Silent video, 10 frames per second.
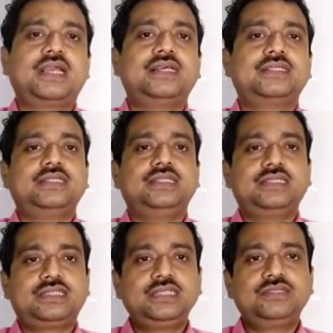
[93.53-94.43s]
as a
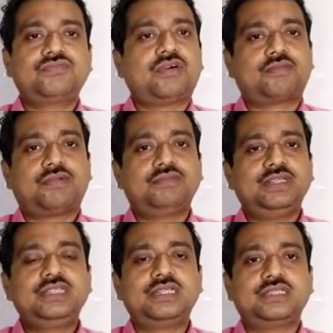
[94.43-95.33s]
distinct form of
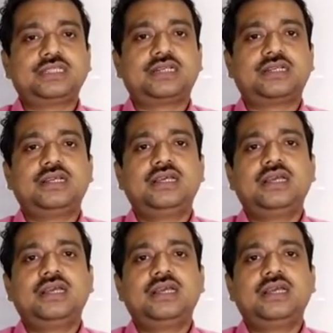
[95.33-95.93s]
literature.